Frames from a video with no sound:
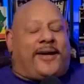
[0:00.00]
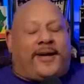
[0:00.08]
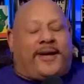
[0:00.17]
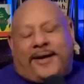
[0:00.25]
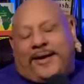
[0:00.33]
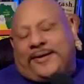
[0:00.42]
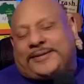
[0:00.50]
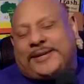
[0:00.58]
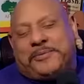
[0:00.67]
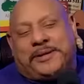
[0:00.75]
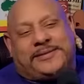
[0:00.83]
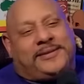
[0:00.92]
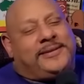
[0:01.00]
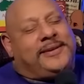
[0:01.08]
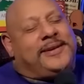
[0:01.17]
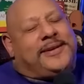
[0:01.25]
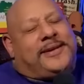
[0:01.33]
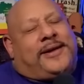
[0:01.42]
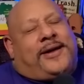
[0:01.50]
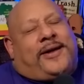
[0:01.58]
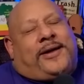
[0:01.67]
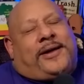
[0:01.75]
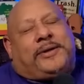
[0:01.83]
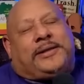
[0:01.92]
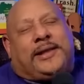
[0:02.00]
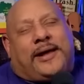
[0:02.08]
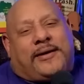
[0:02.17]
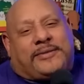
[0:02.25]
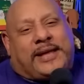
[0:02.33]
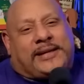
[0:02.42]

Oh, it's great would, stuff. I would feels love for that.